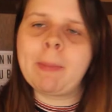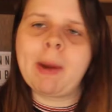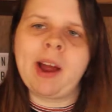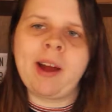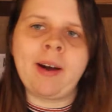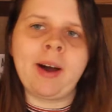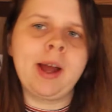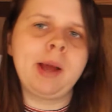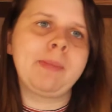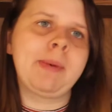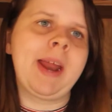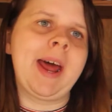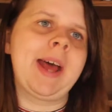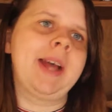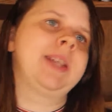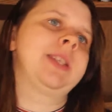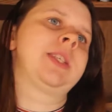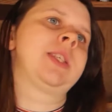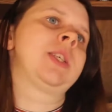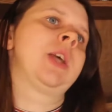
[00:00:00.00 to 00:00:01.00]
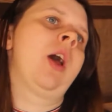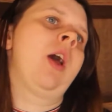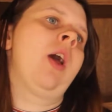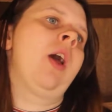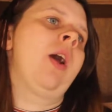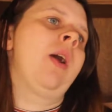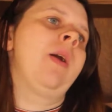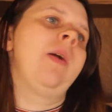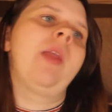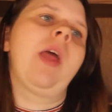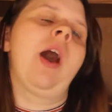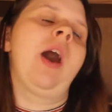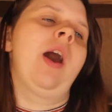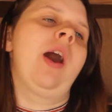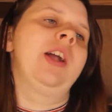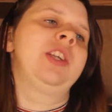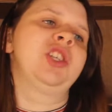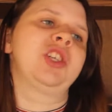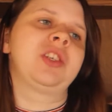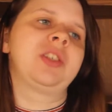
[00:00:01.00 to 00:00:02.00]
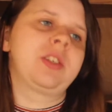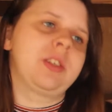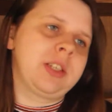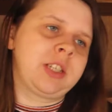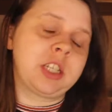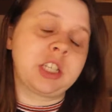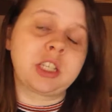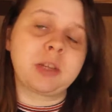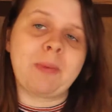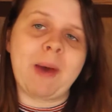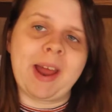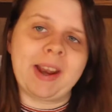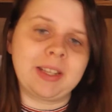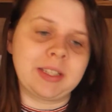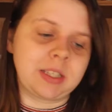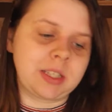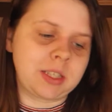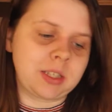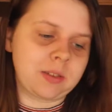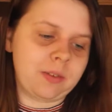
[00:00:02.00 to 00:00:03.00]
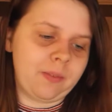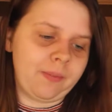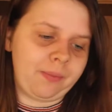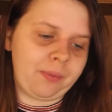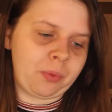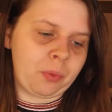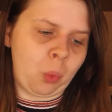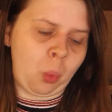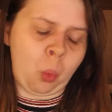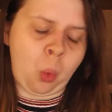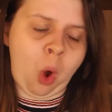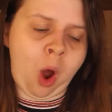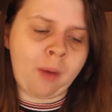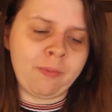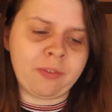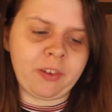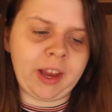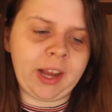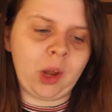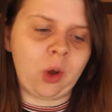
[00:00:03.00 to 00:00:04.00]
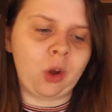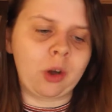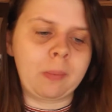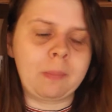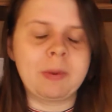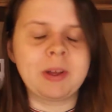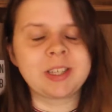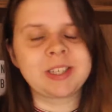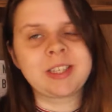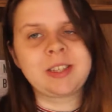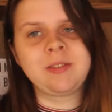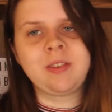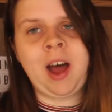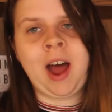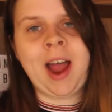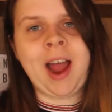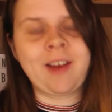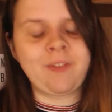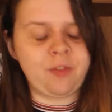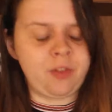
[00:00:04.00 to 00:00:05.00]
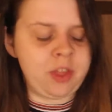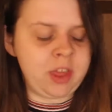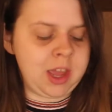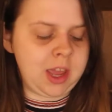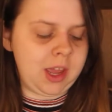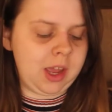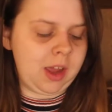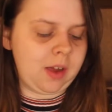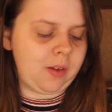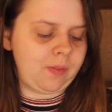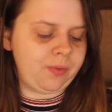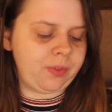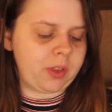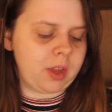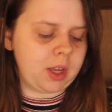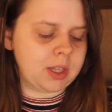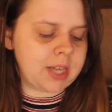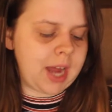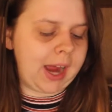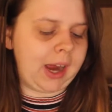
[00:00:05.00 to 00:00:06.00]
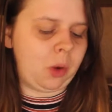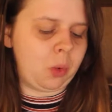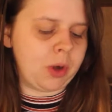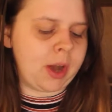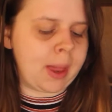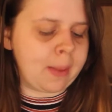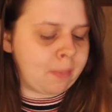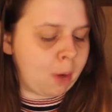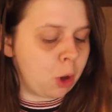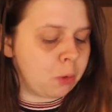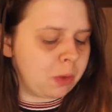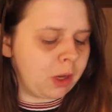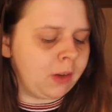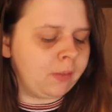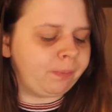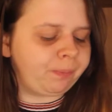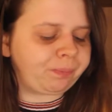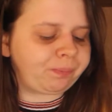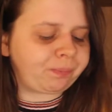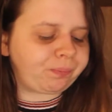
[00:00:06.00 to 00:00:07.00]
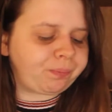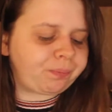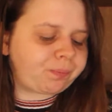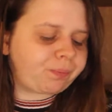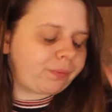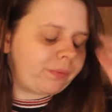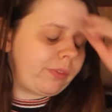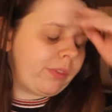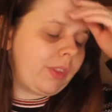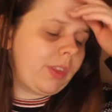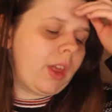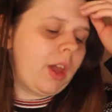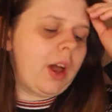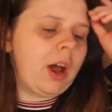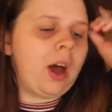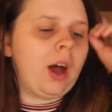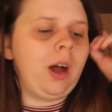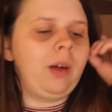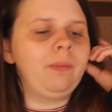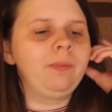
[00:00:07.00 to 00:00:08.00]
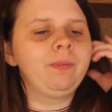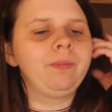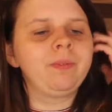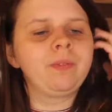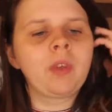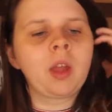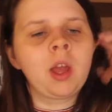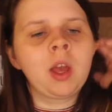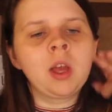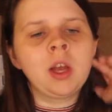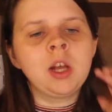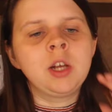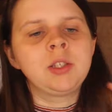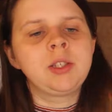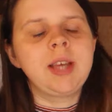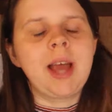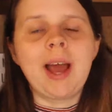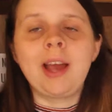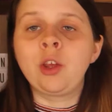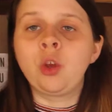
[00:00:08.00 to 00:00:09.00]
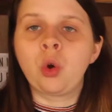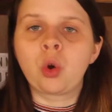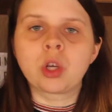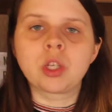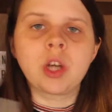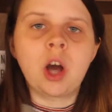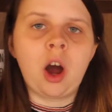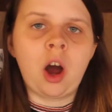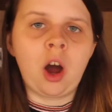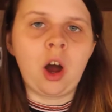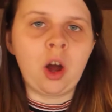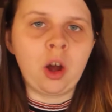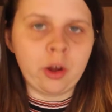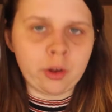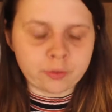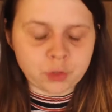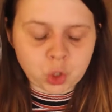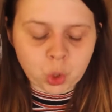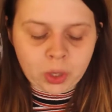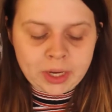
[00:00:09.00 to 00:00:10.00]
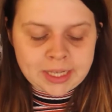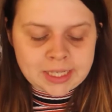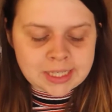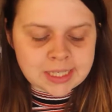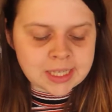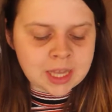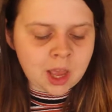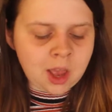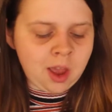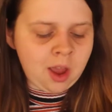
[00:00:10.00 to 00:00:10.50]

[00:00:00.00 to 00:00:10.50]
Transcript: my Ibanez, it just depends what I'm feeling on, but I have the Tanglewood at the moment. So yeah, your guitar of choice,